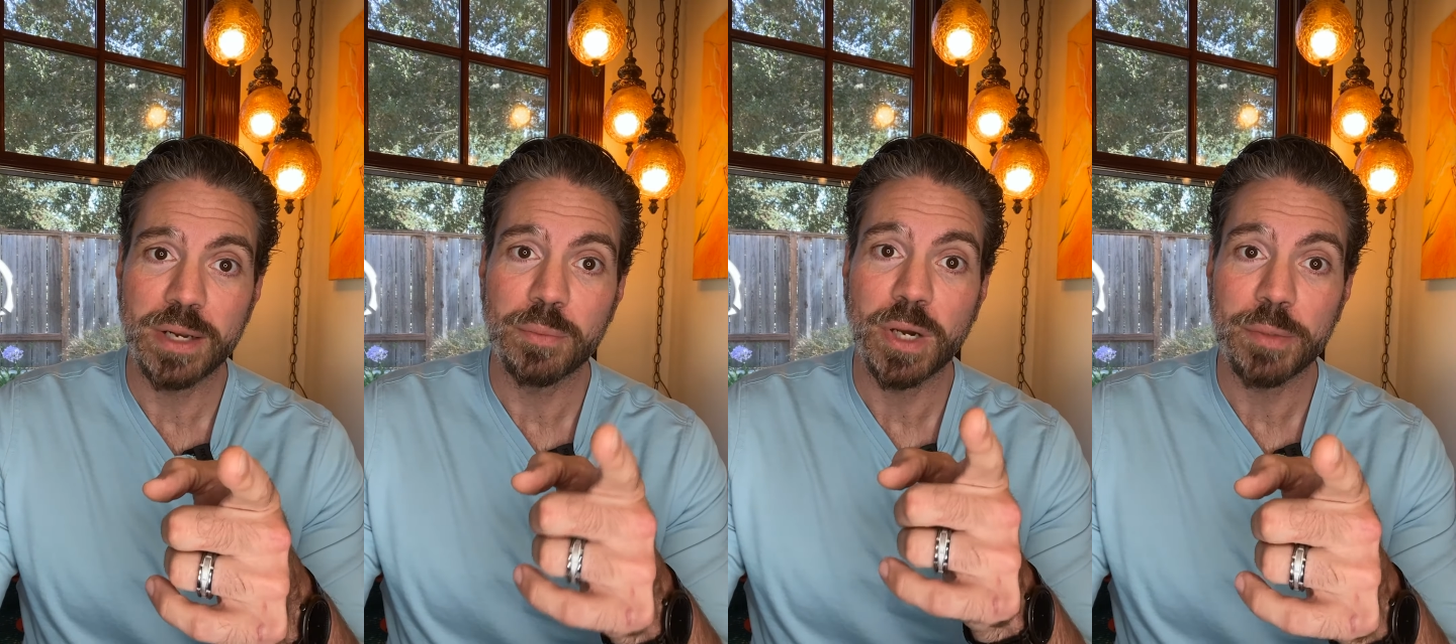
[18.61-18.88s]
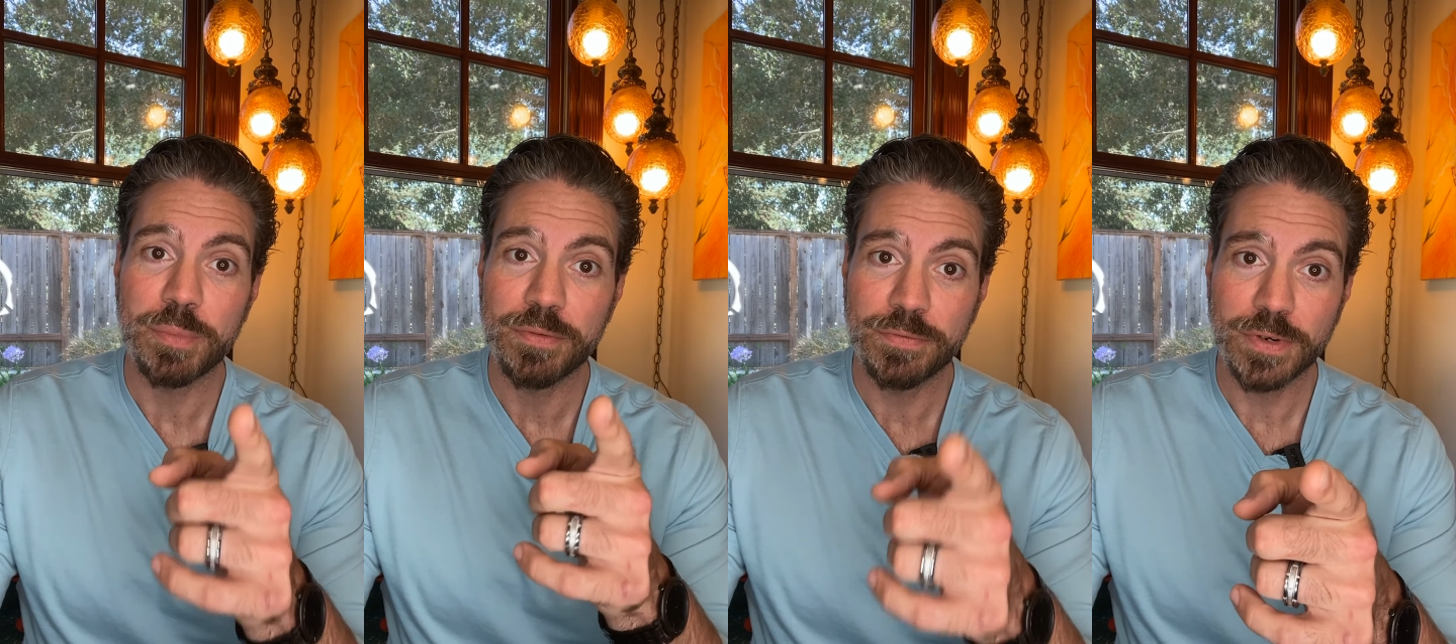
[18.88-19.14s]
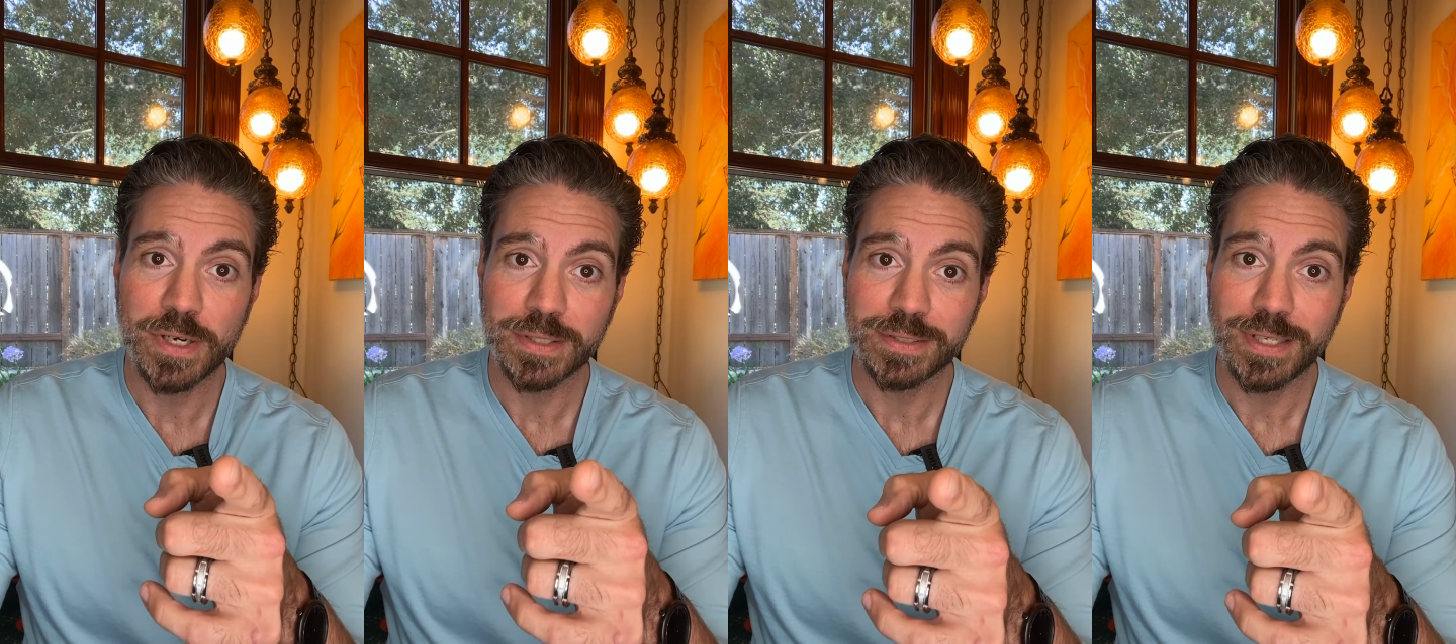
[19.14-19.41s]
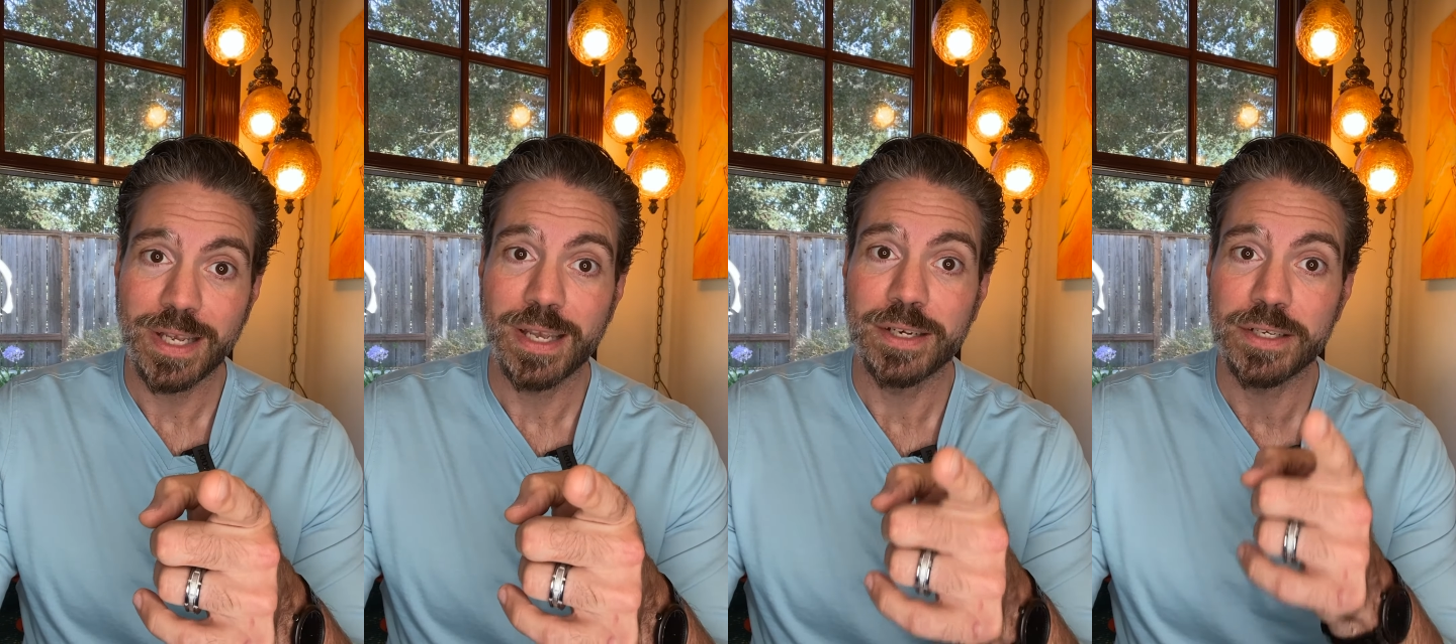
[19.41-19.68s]
might be fucked
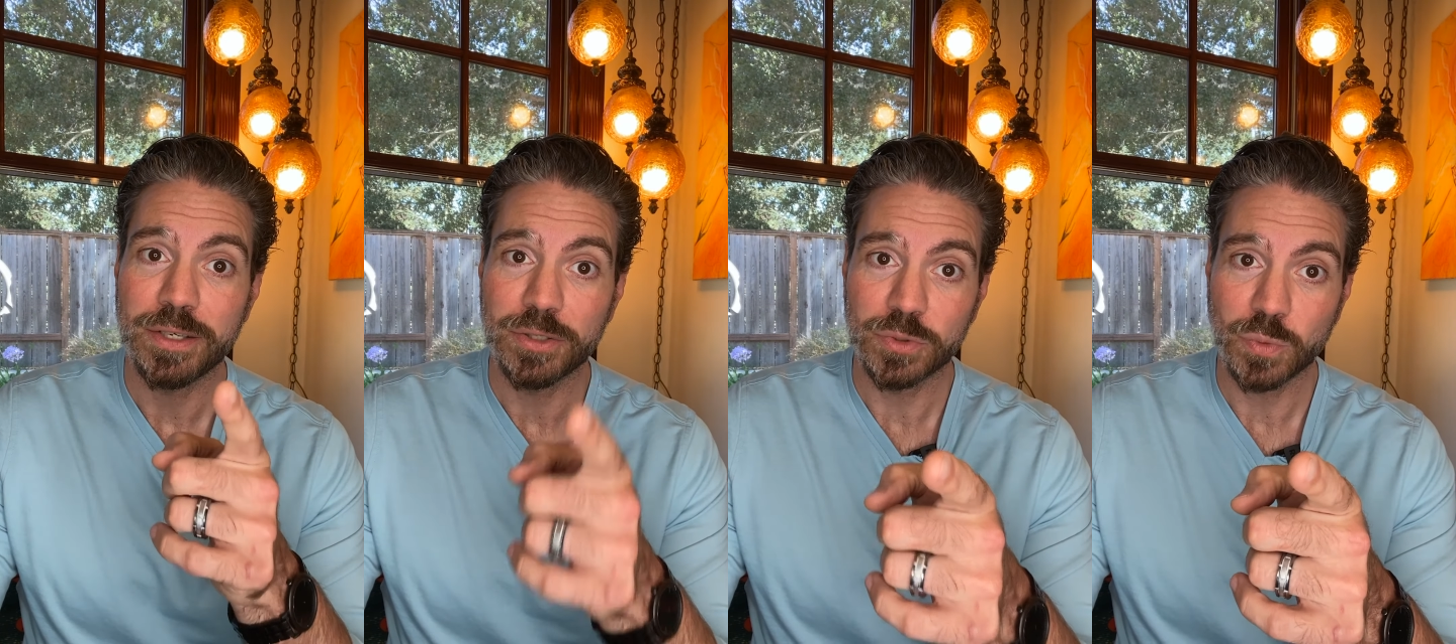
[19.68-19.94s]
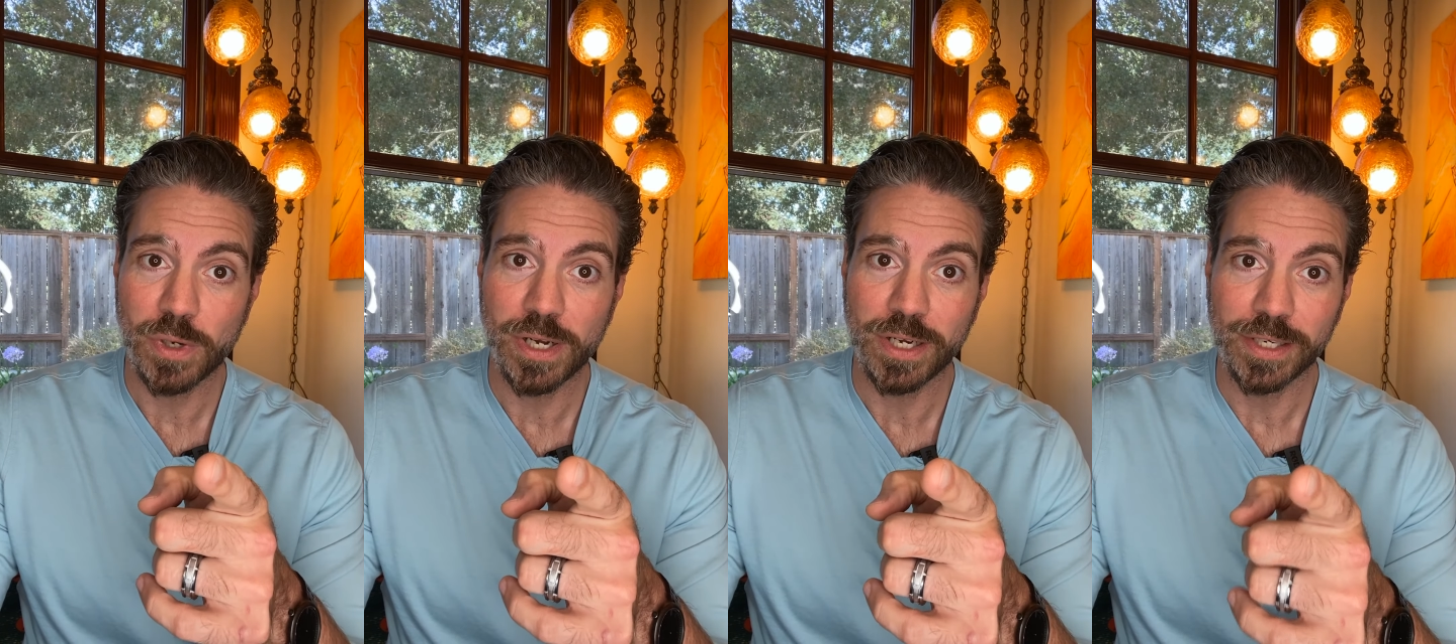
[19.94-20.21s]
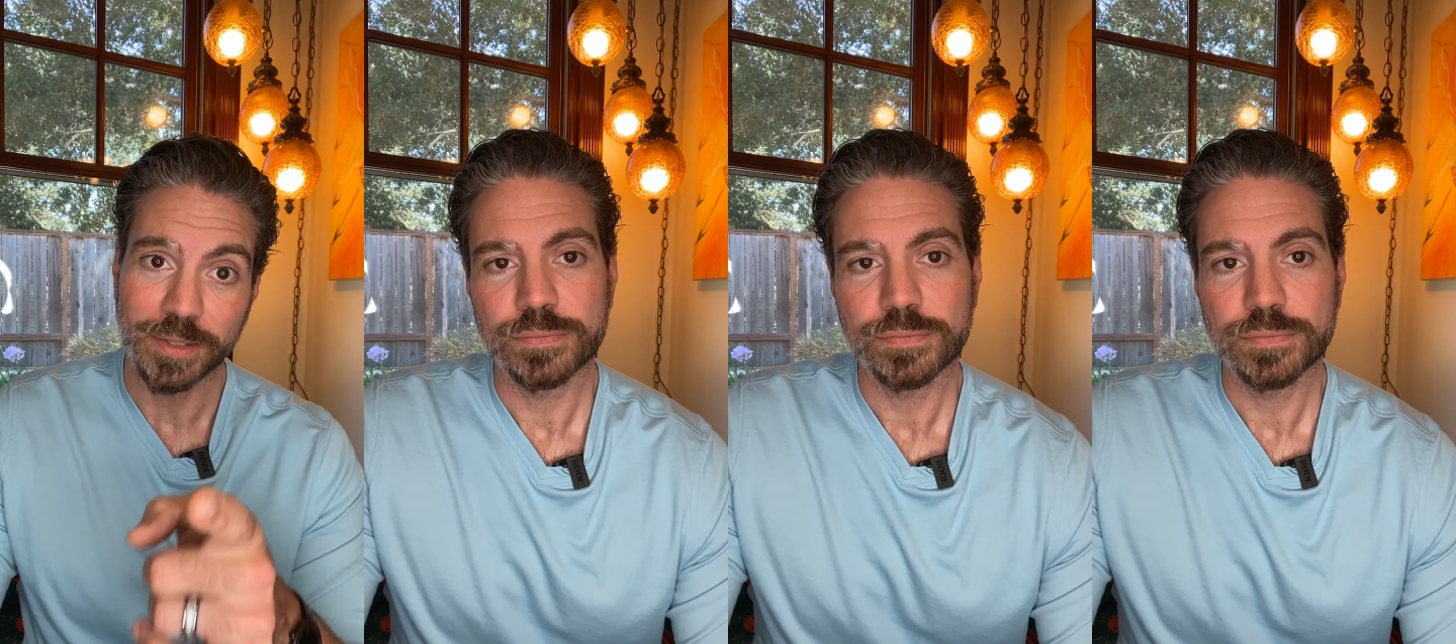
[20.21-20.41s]
and here's why.